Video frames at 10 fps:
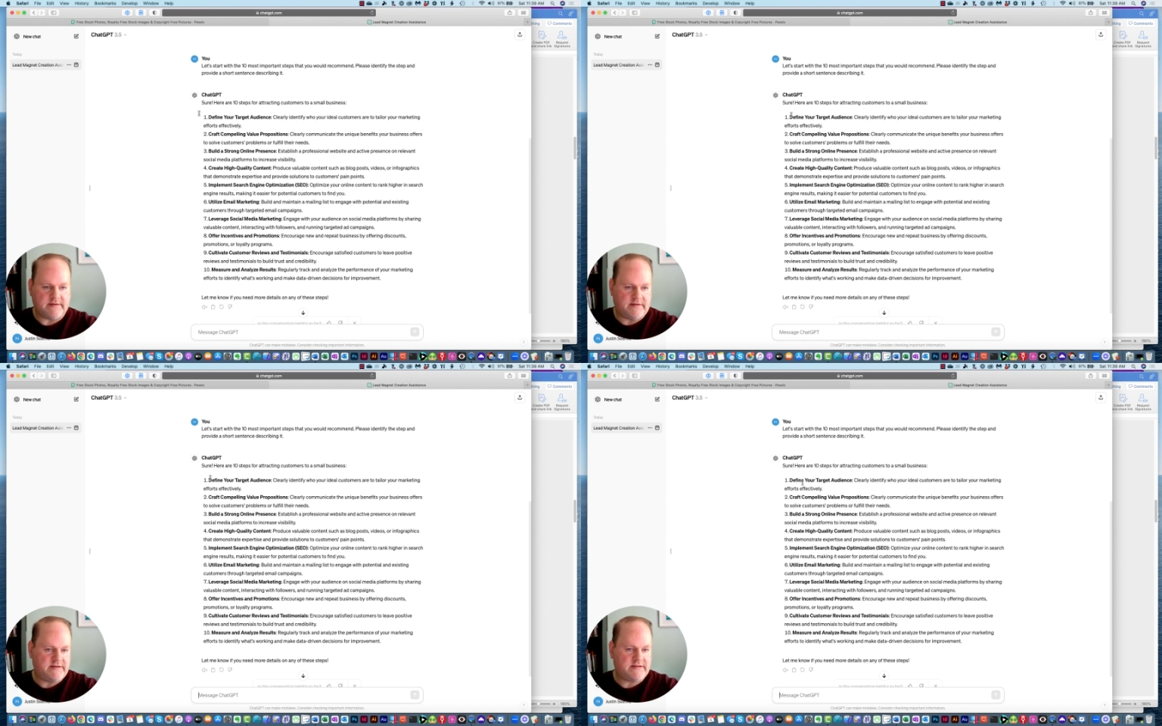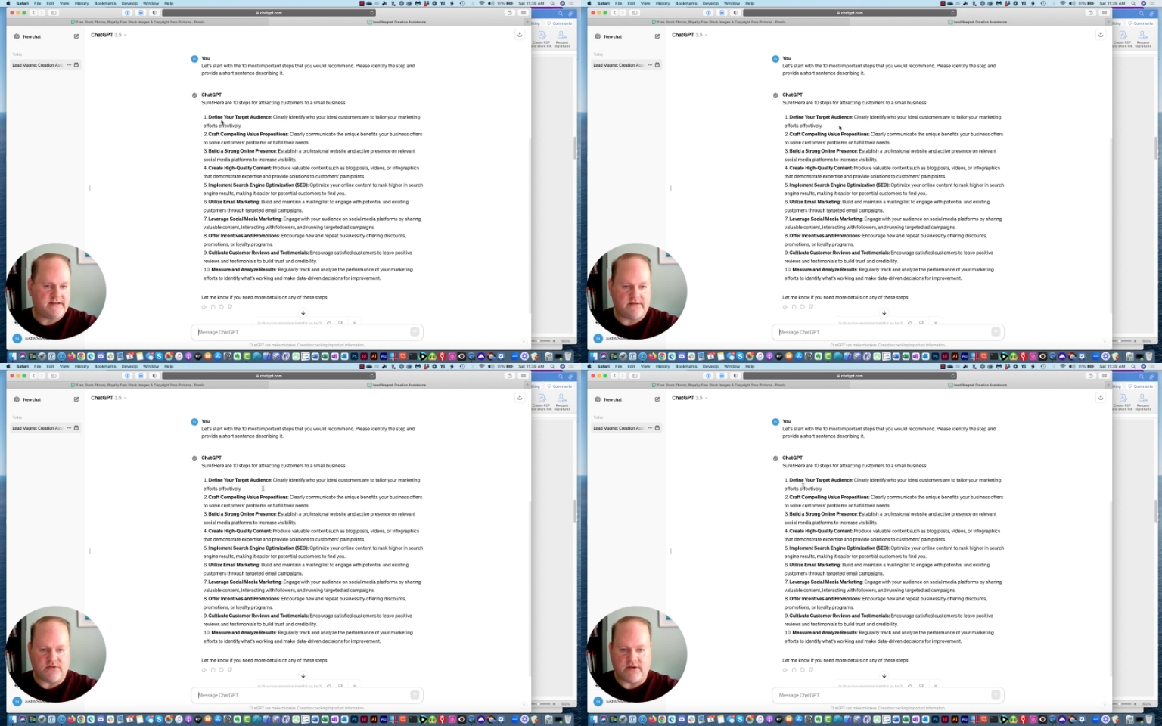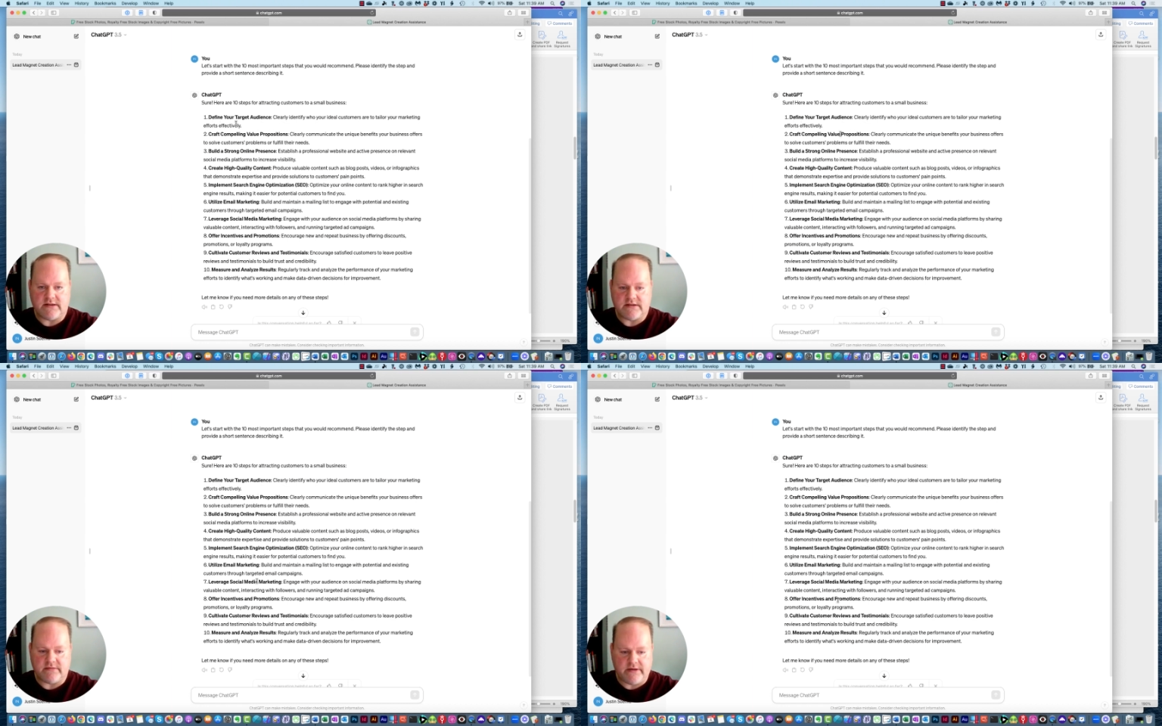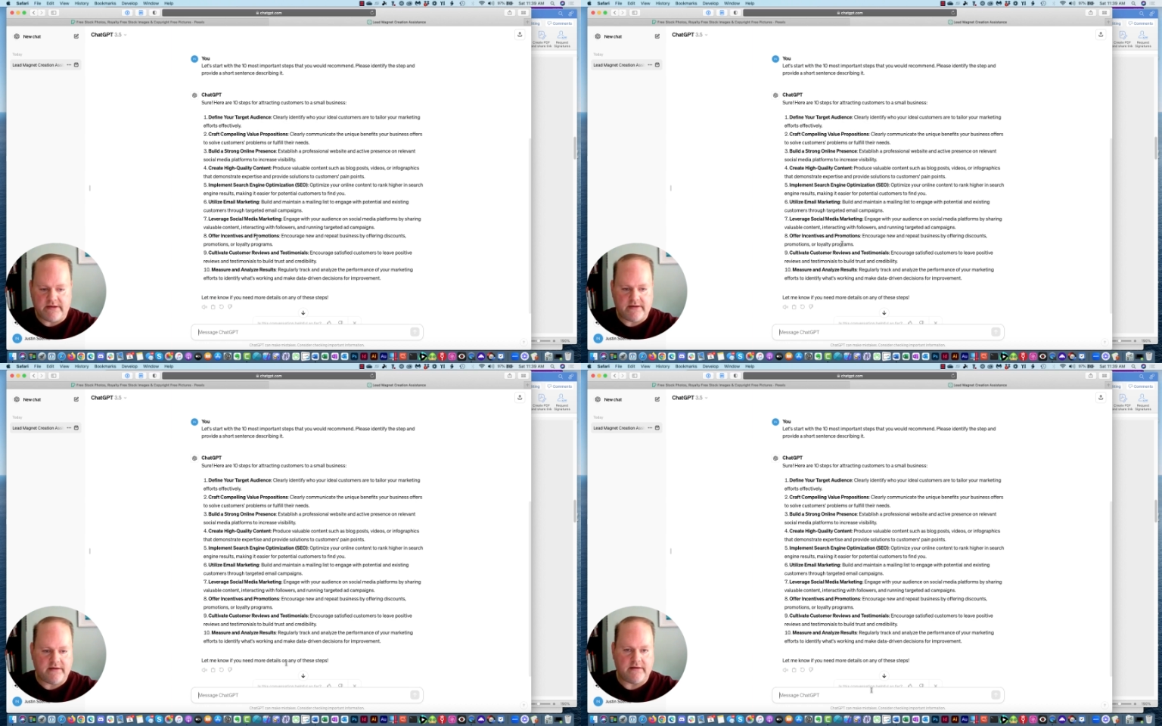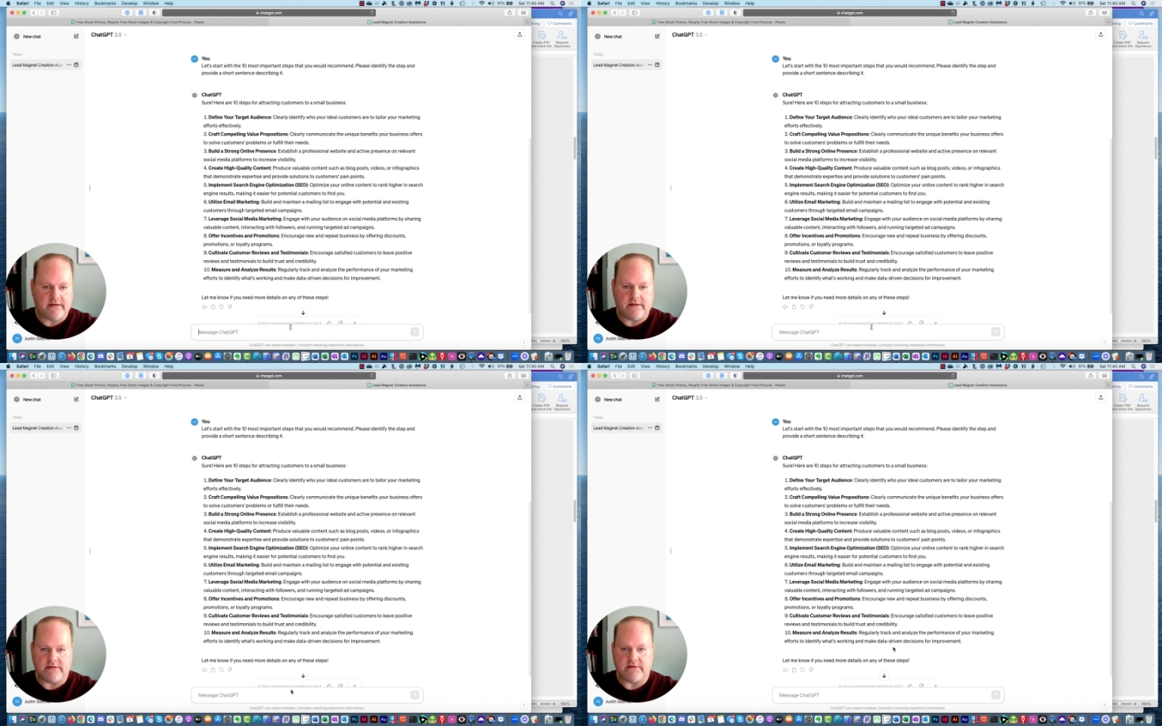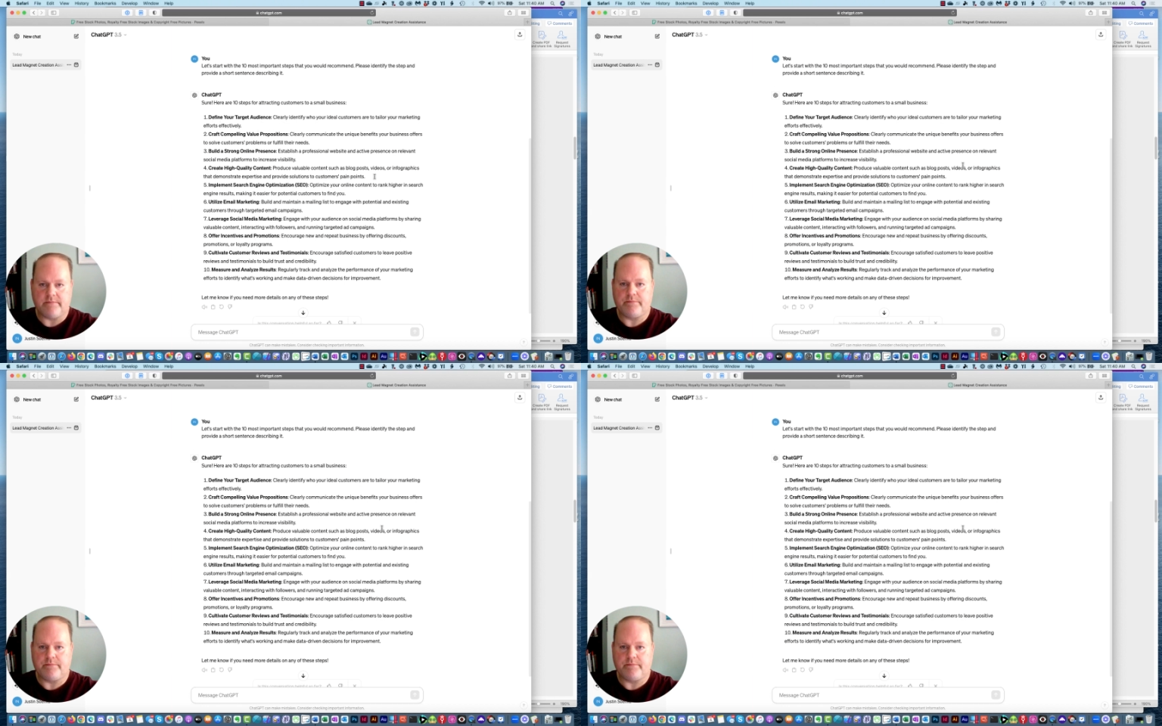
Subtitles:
these sound great to me, and